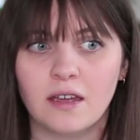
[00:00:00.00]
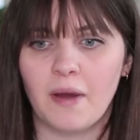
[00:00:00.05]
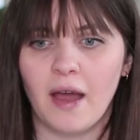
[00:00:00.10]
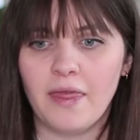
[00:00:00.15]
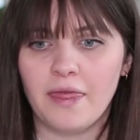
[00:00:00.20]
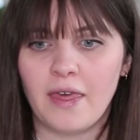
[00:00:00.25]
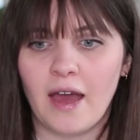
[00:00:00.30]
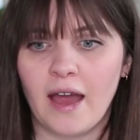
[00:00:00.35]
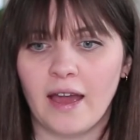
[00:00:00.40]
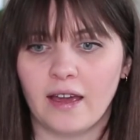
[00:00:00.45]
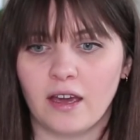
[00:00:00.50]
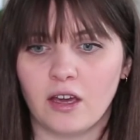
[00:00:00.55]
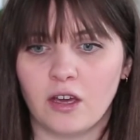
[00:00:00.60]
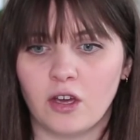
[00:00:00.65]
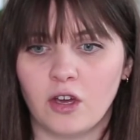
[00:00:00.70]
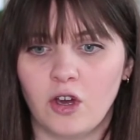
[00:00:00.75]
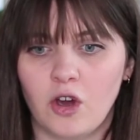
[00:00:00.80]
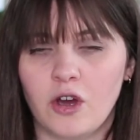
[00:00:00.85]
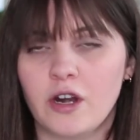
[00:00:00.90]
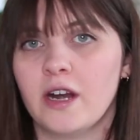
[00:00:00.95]
but that
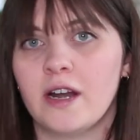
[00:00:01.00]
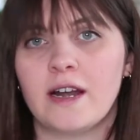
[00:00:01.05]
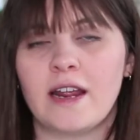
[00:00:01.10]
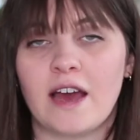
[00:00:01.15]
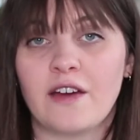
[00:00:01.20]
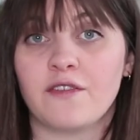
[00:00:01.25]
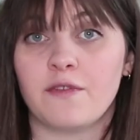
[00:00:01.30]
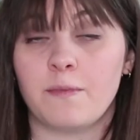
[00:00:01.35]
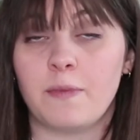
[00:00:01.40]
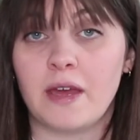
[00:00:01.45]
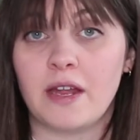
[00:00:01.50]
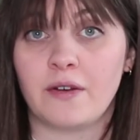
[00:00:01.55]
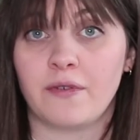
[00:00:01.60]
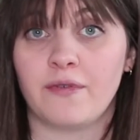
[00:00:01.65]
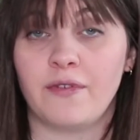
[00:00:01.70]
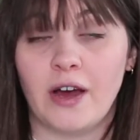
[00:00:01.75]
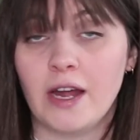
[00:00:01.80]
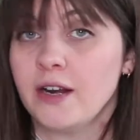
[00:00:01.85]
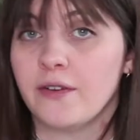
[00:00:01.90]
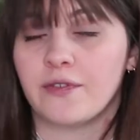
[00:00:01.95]
couldn't have been
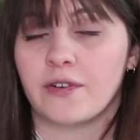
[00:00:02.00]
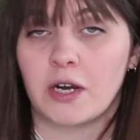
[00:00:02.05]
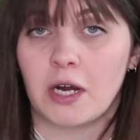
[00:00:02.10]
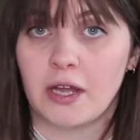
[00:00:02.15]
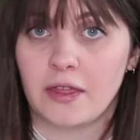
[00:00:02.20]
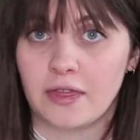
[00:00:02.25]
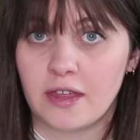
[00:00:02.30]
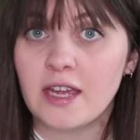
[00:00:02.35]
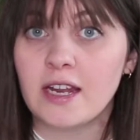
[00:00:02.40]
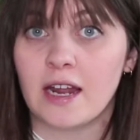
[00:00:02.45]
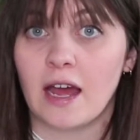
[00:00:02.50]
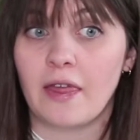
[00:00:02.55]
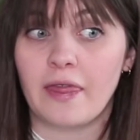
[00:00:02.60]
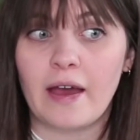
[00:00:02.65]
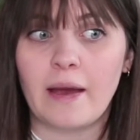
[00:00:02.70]
fun for Athena.